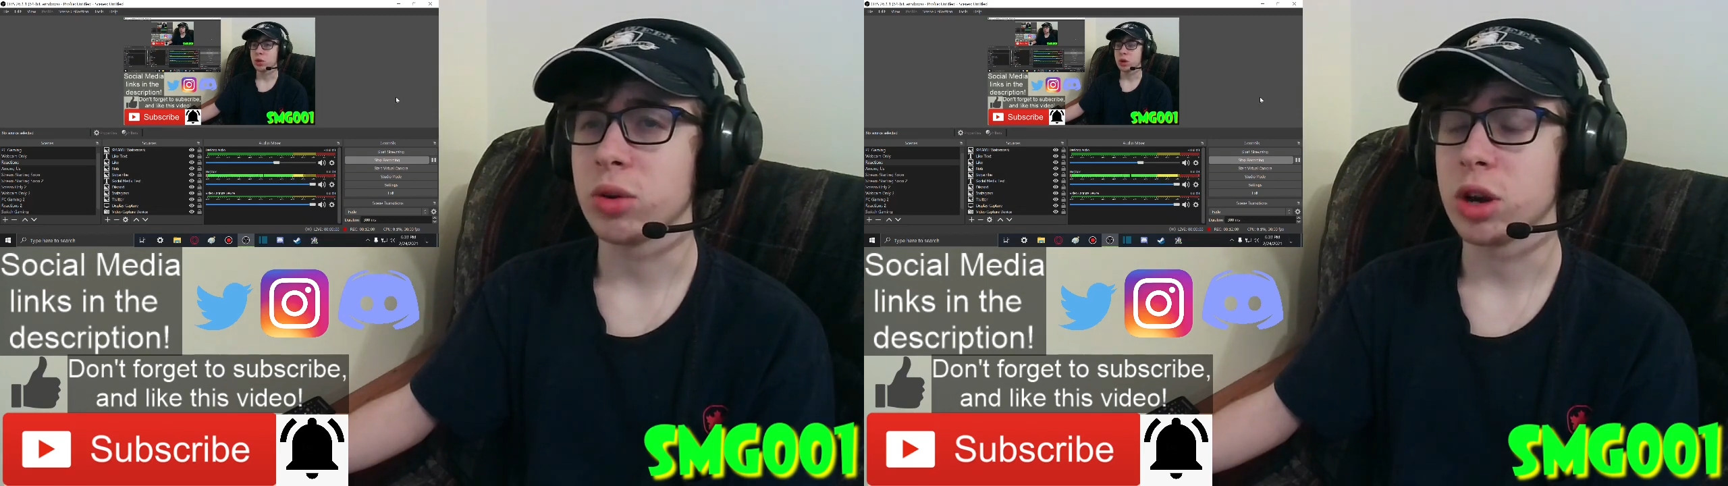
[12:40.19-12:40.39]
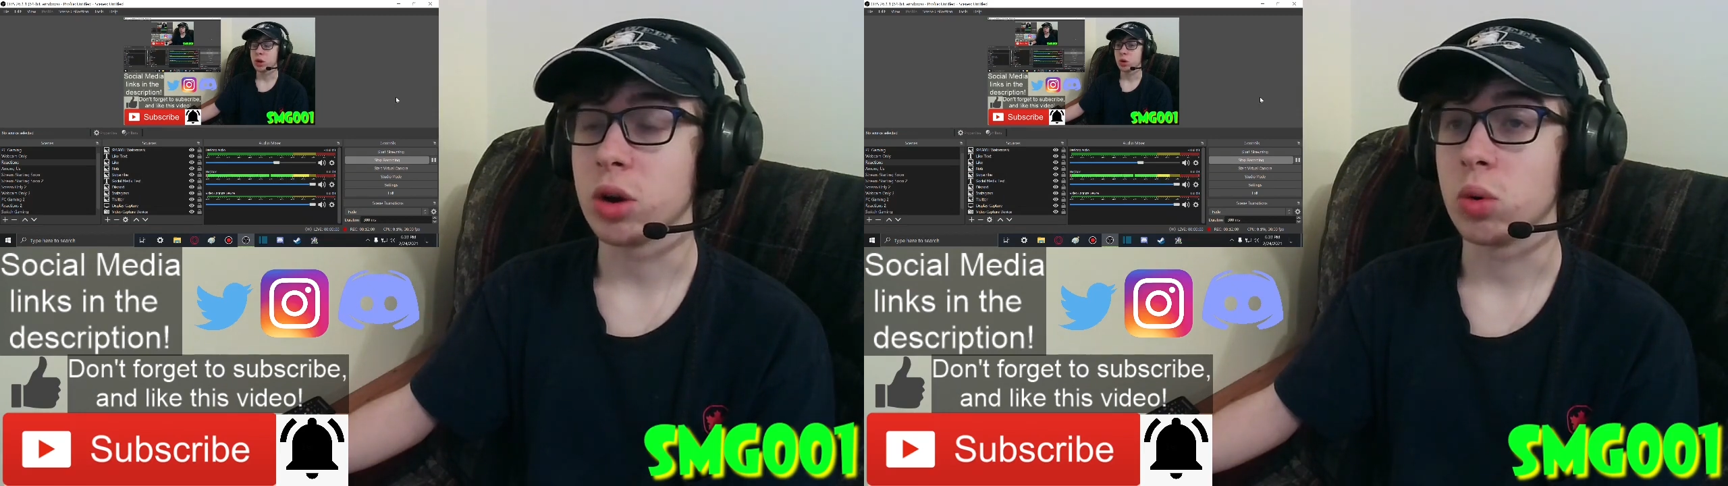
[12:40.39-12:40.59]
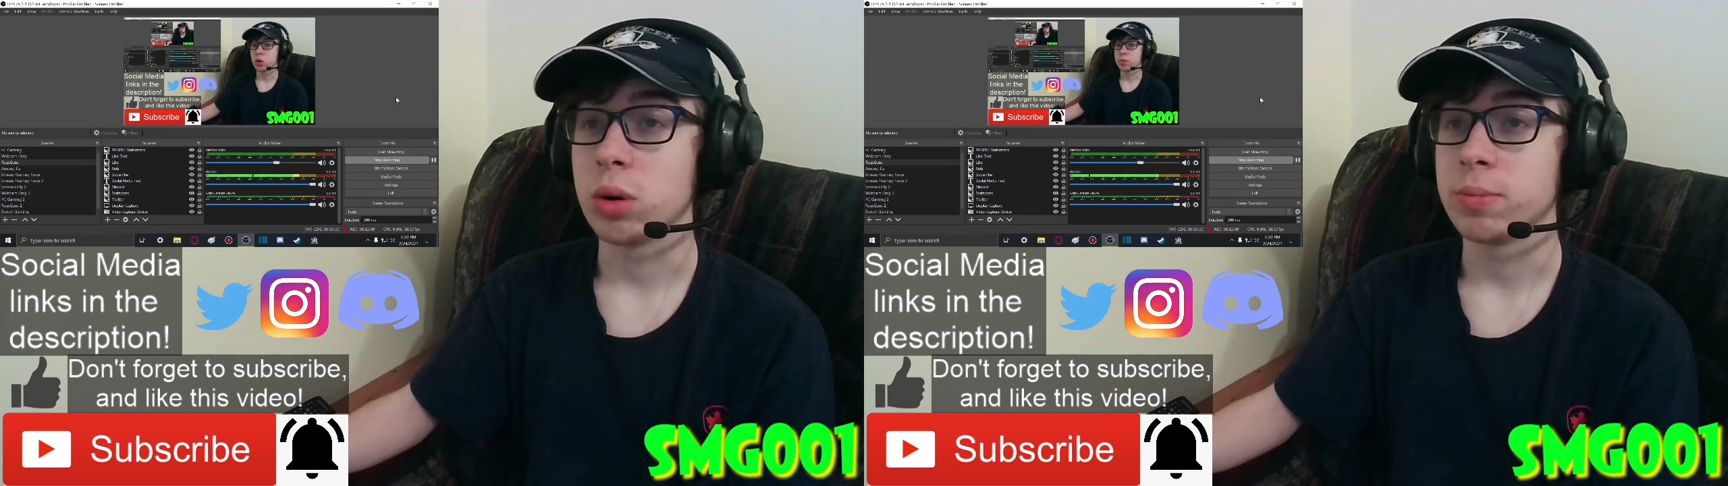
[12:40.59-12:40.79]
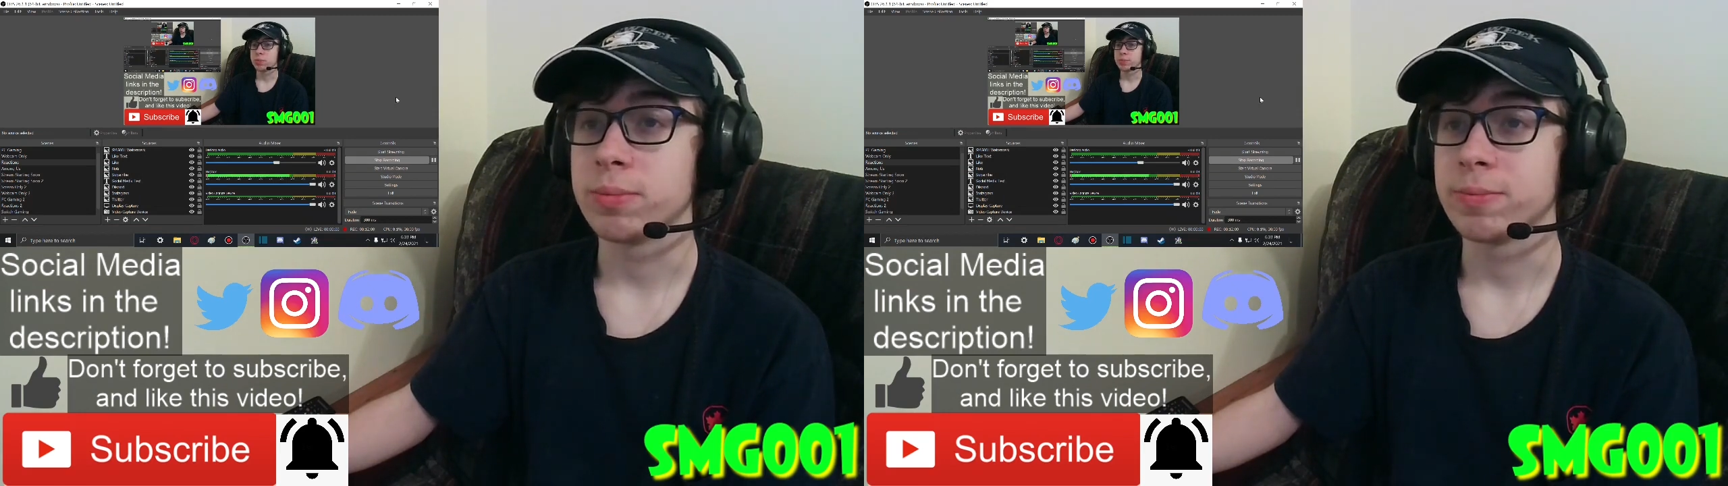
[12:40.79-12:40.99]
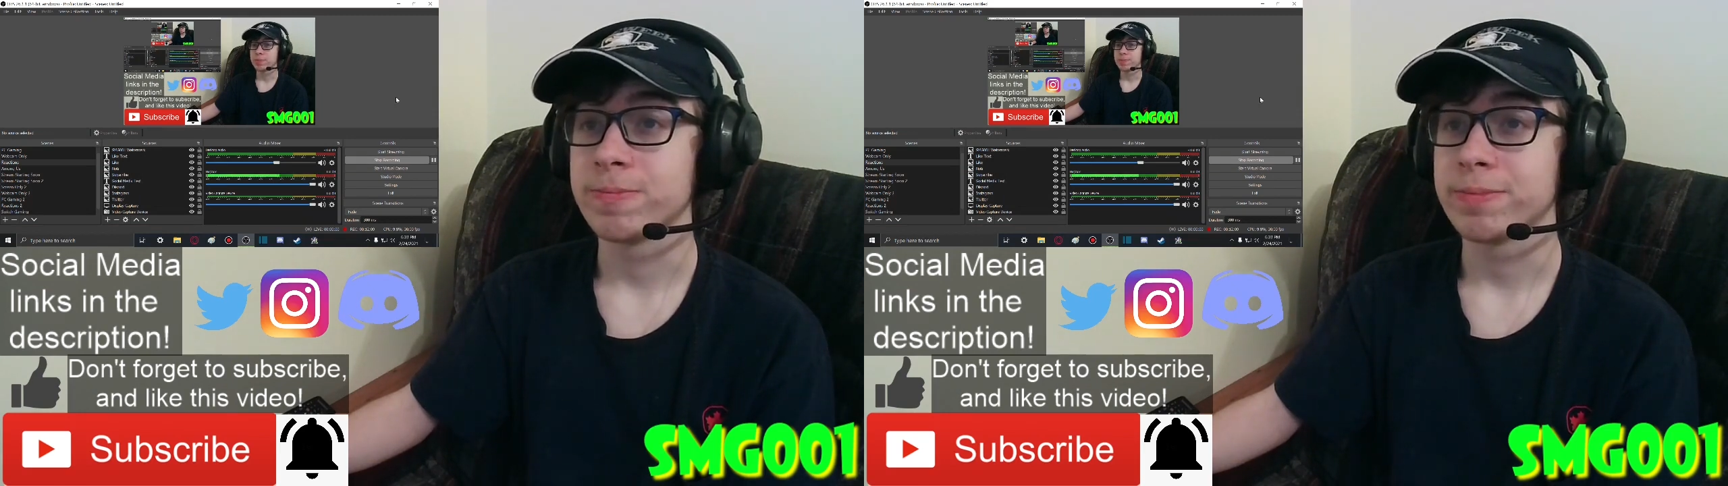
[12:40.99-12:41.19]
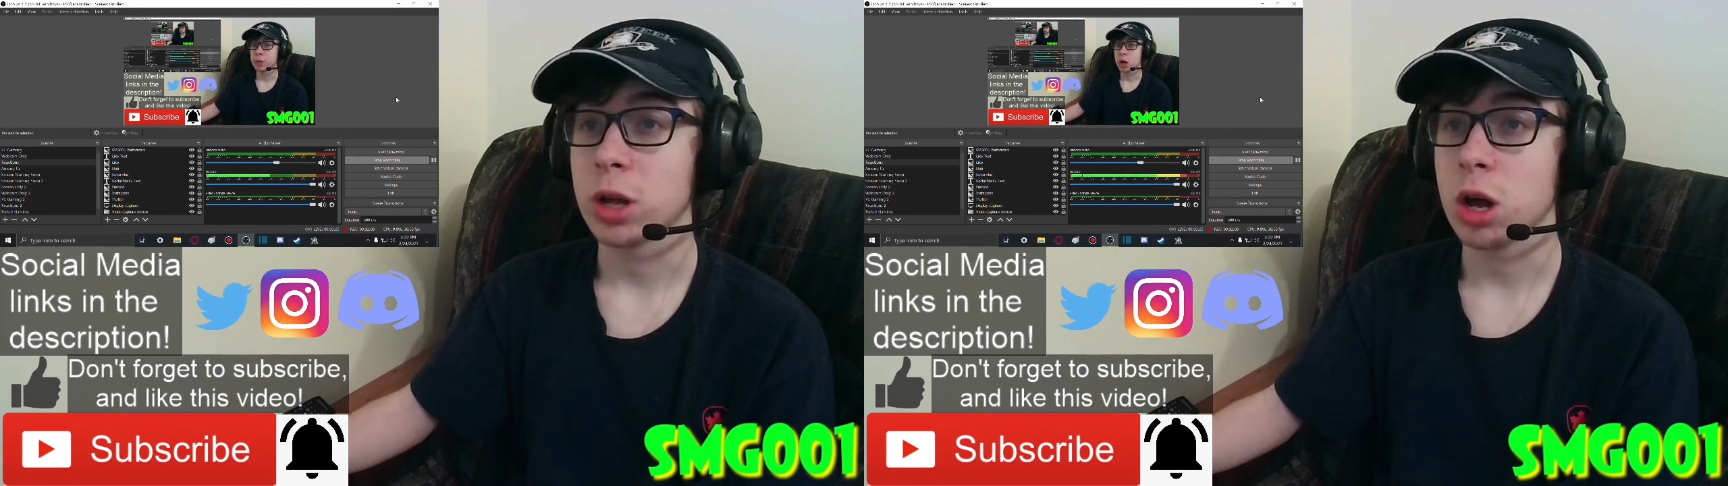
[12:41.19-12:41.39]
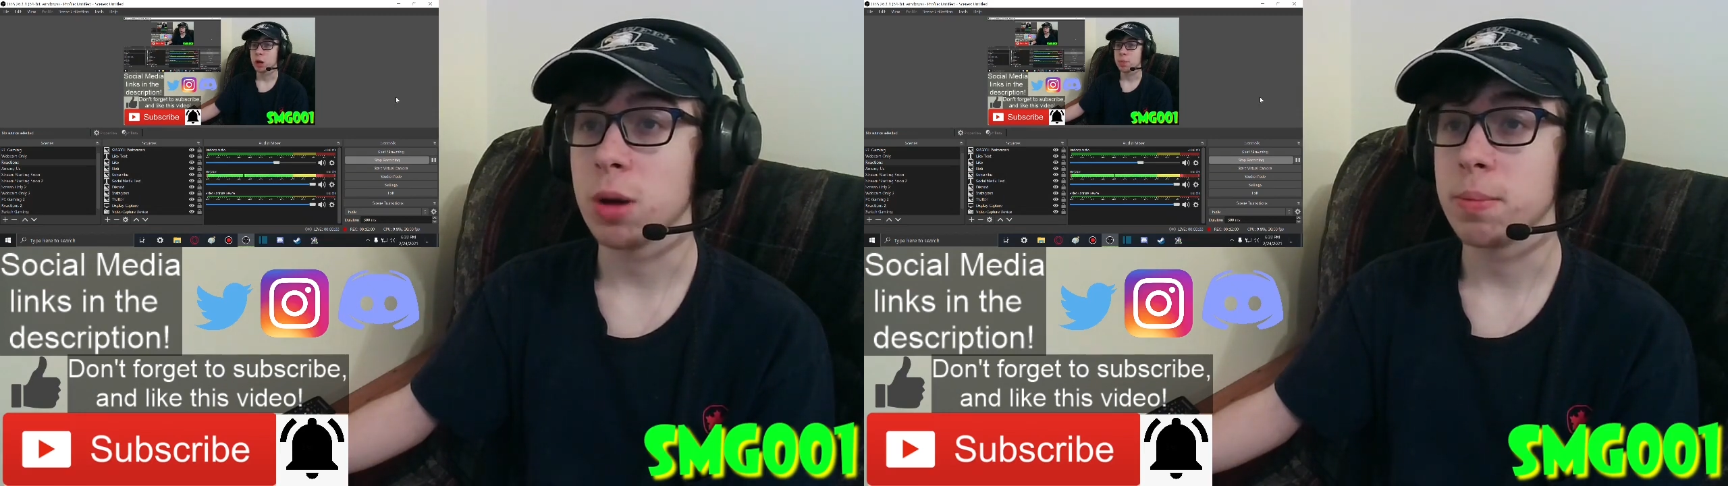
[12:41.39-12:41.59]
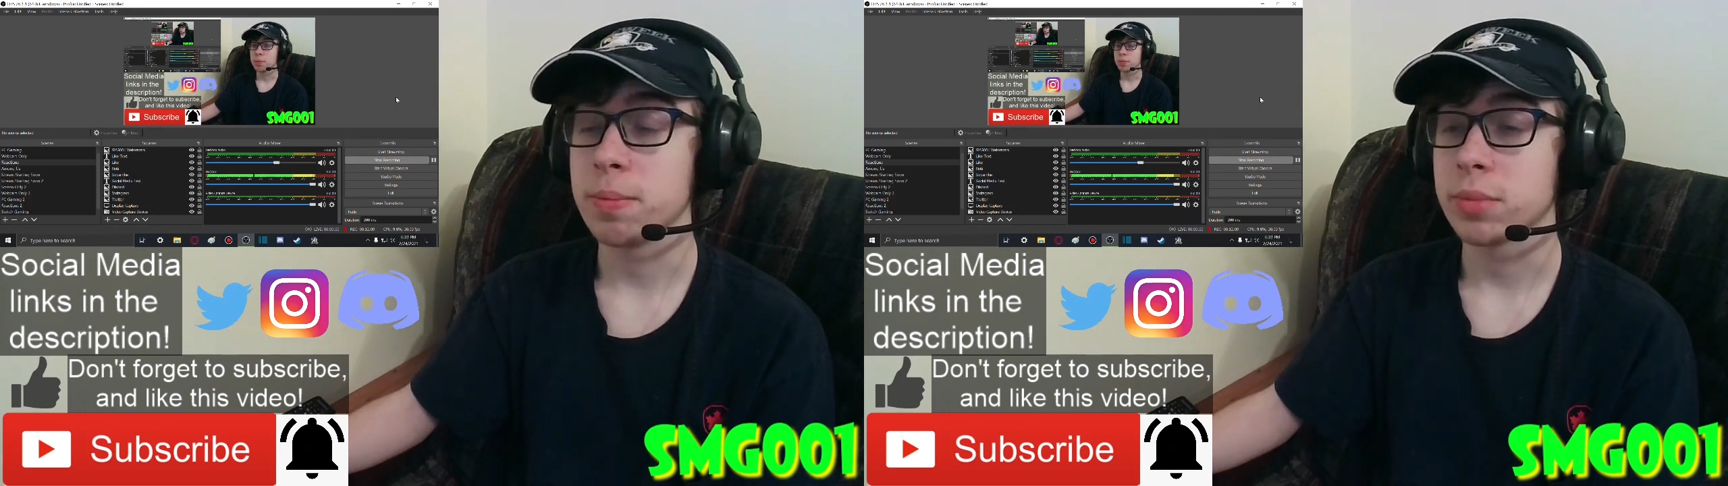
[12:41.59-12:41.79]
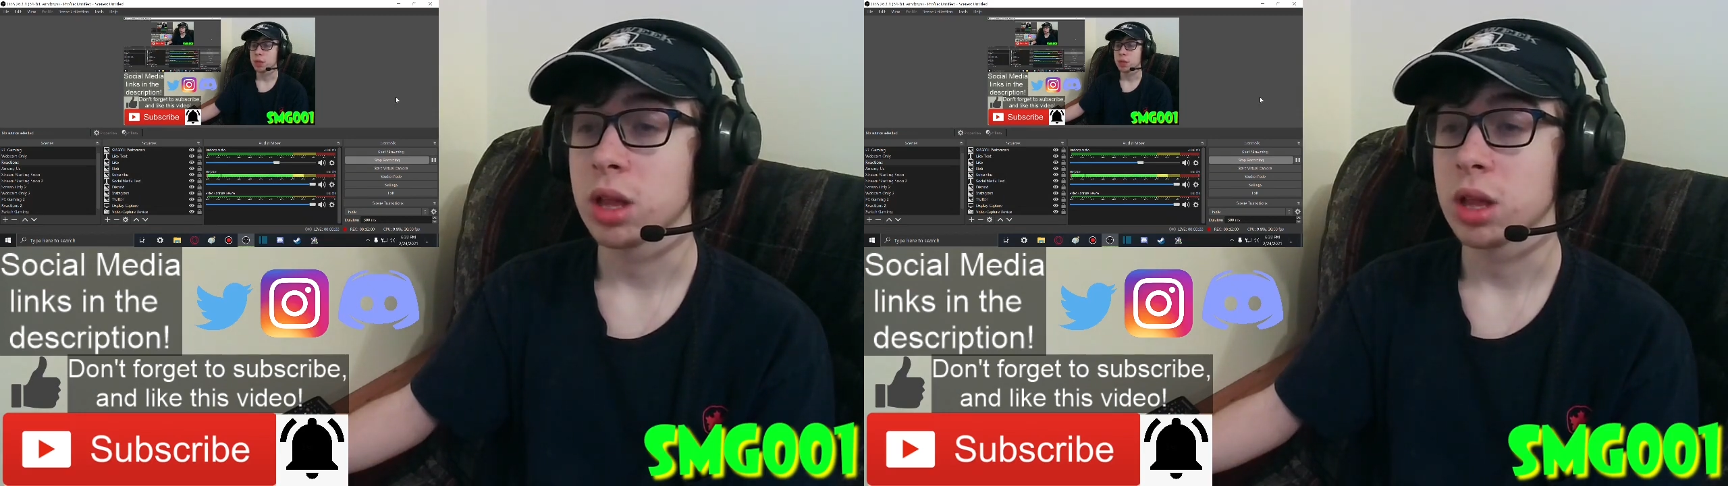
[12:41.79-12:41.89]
know um,